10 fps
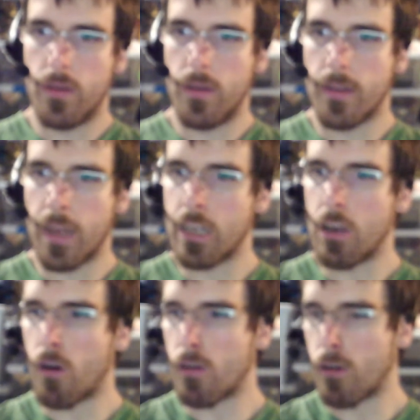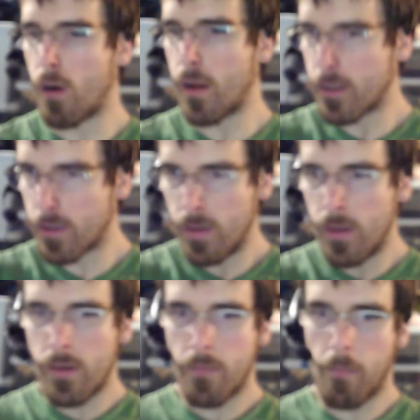$60 on us.
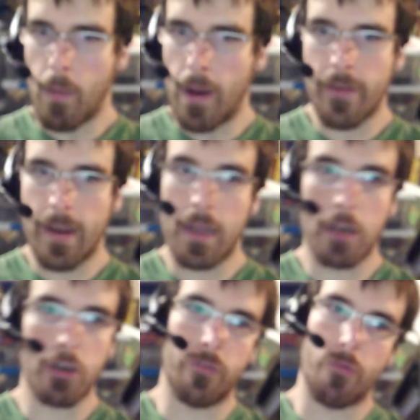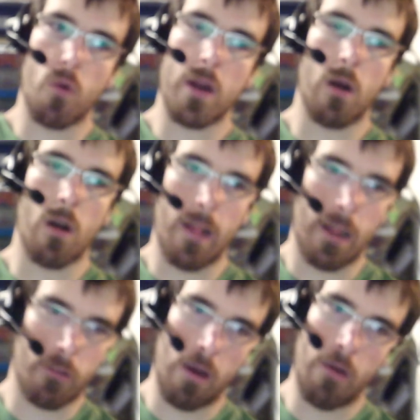My wife had an extra 40 on her.
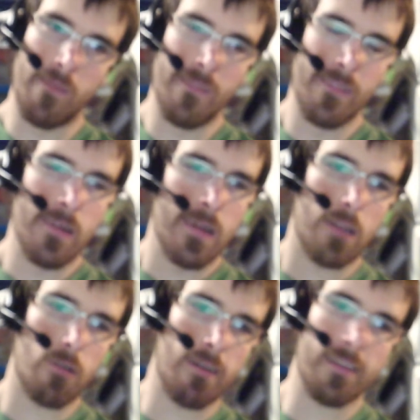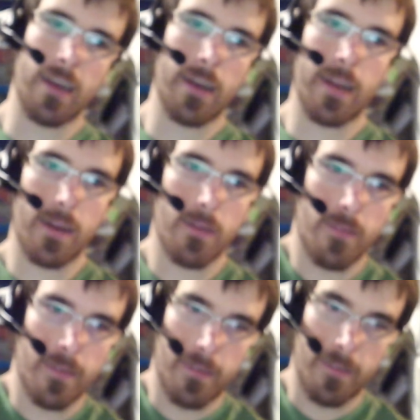That's why. So I was like,
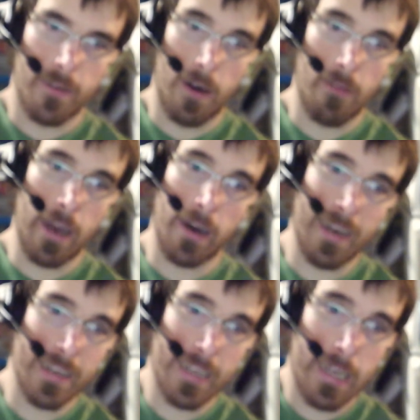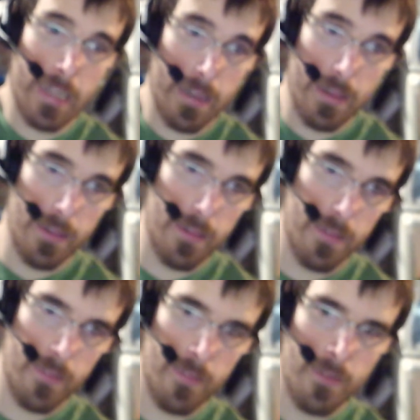let me at least get
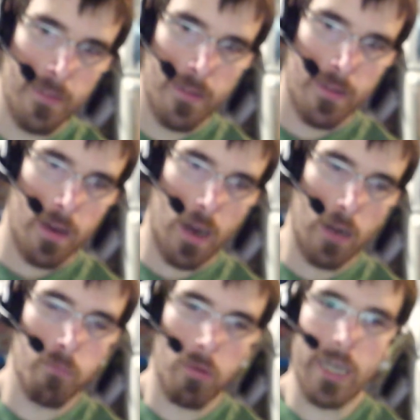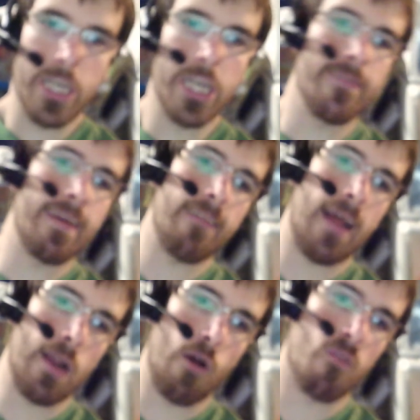a pretty cheap game that I
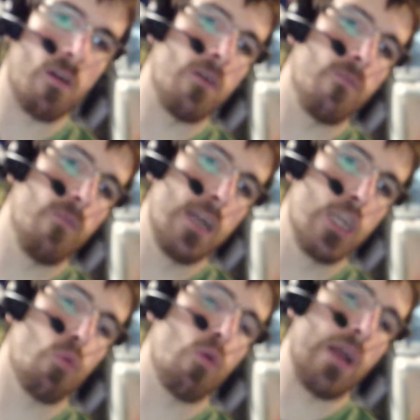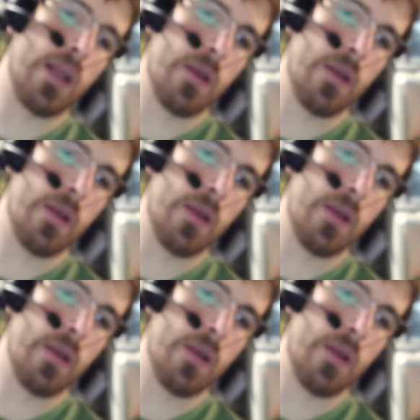know I'm gonna enjoy.